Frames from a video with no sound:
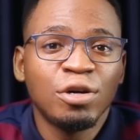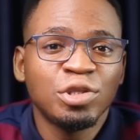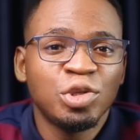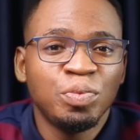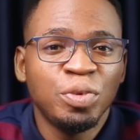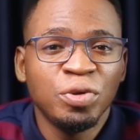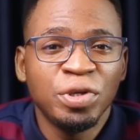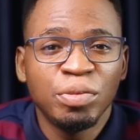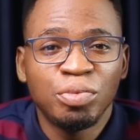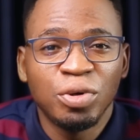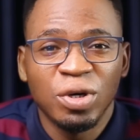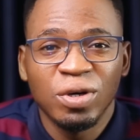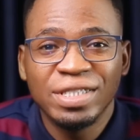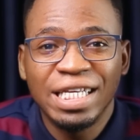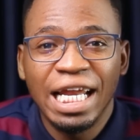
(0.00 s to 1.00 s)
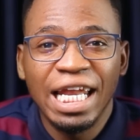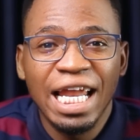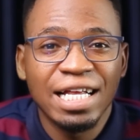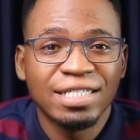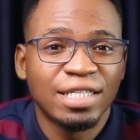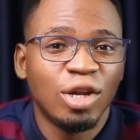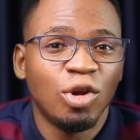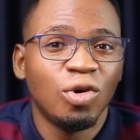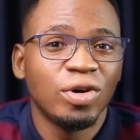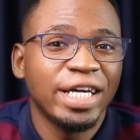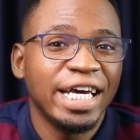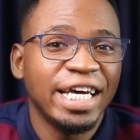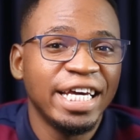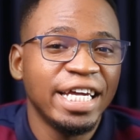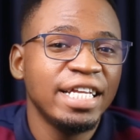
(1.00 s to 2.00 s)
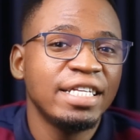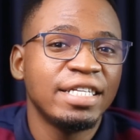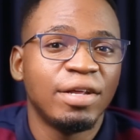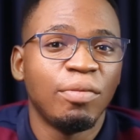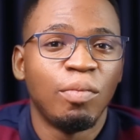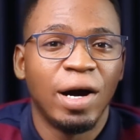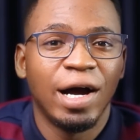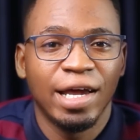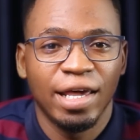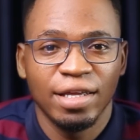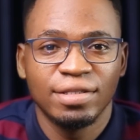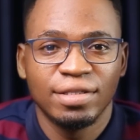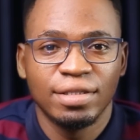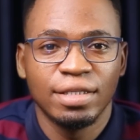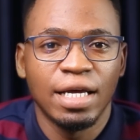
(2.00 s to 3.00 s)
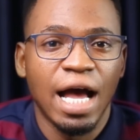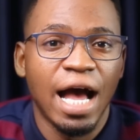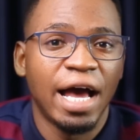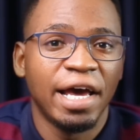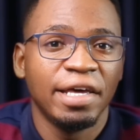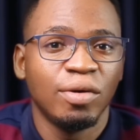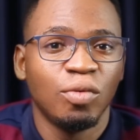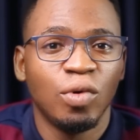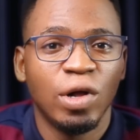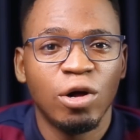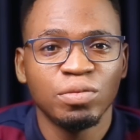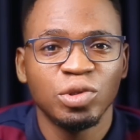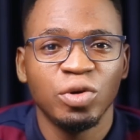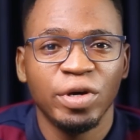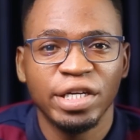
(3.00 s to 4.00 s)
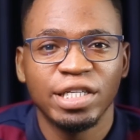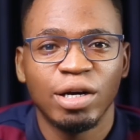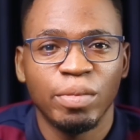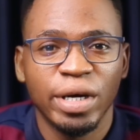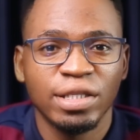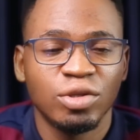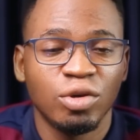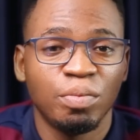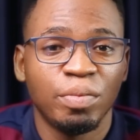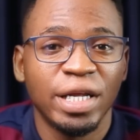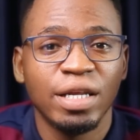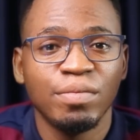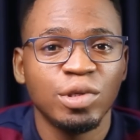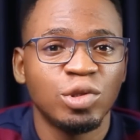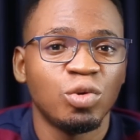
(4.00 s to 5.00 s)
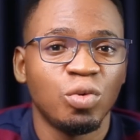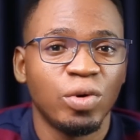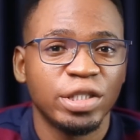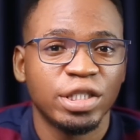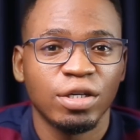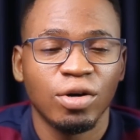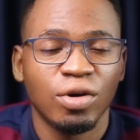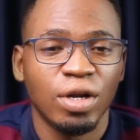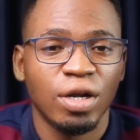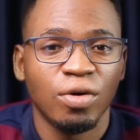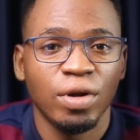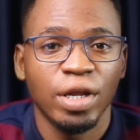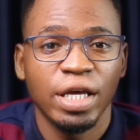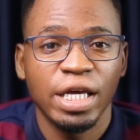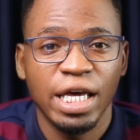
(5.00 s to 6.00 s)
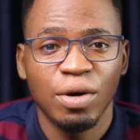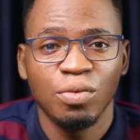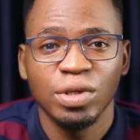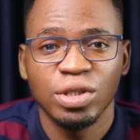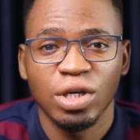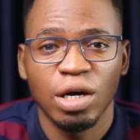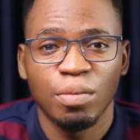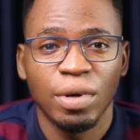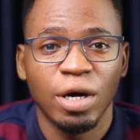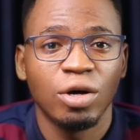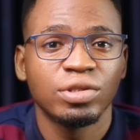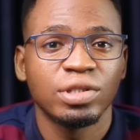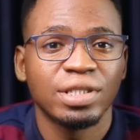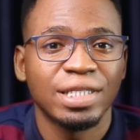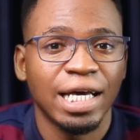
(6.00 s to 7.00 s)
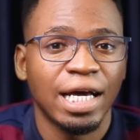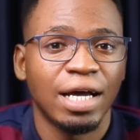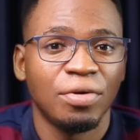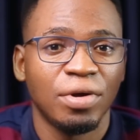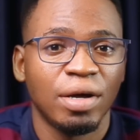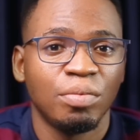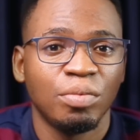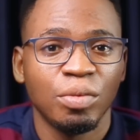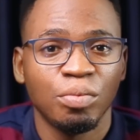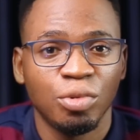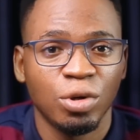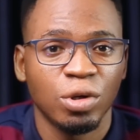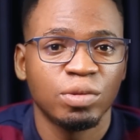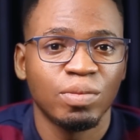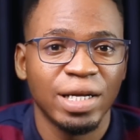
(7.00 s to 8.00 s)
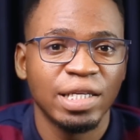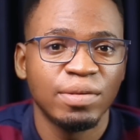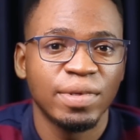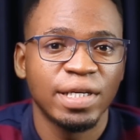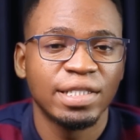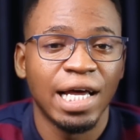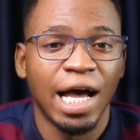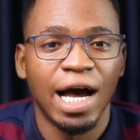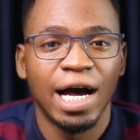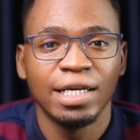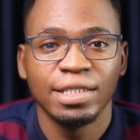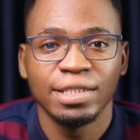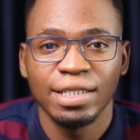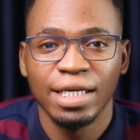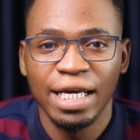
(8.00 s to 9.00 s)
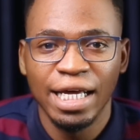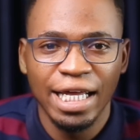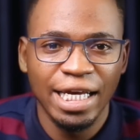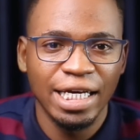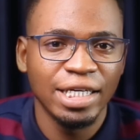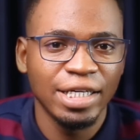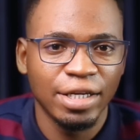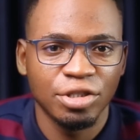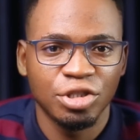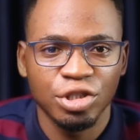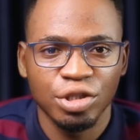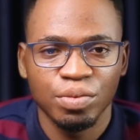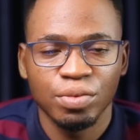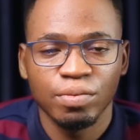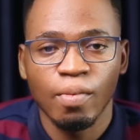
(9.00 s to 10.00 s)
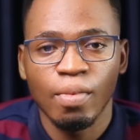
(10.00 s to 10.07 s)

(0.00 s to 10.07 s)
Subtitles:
How to build a product that lasts long in the market. Hi, welcome to HR Mindset. My name is Oluwasegun Kolaole. Here we talk about tech career, product management, and leadership.